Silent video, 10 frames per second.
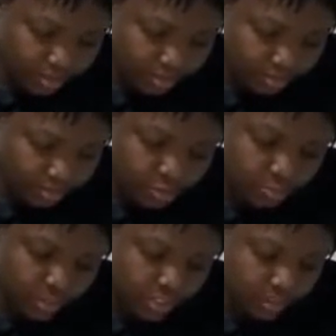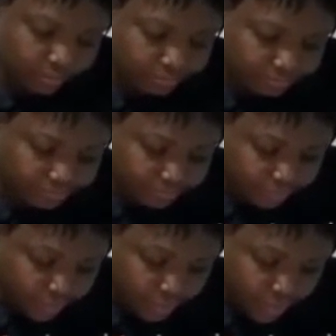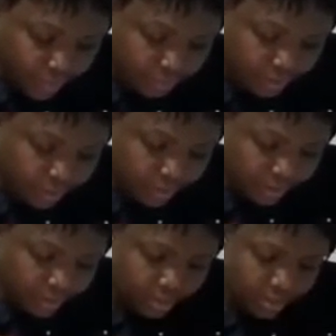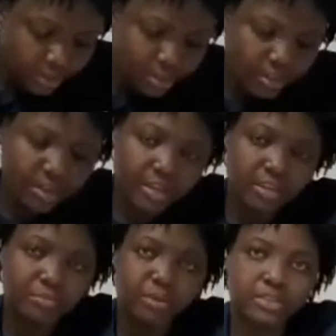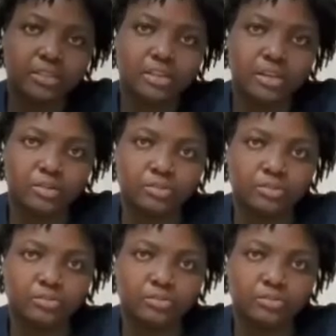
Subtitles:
feels better. Number 1, lay the patient down.